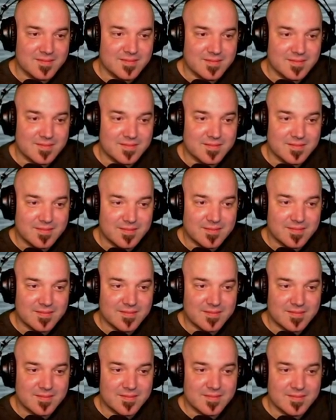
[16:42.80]

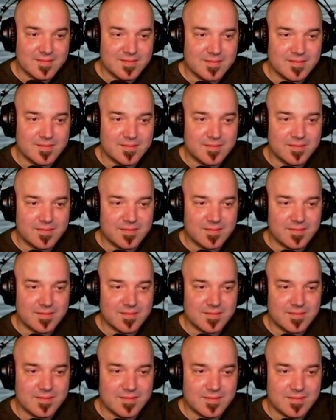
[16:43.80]

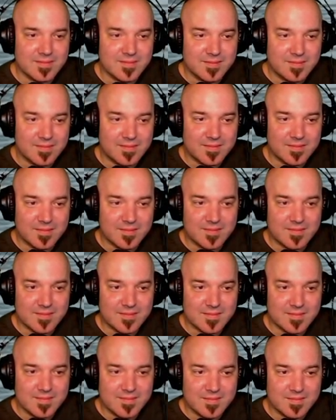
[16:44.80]

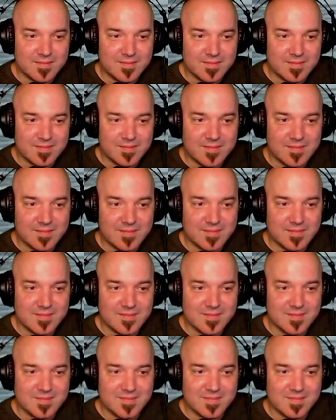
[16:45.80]
(silent)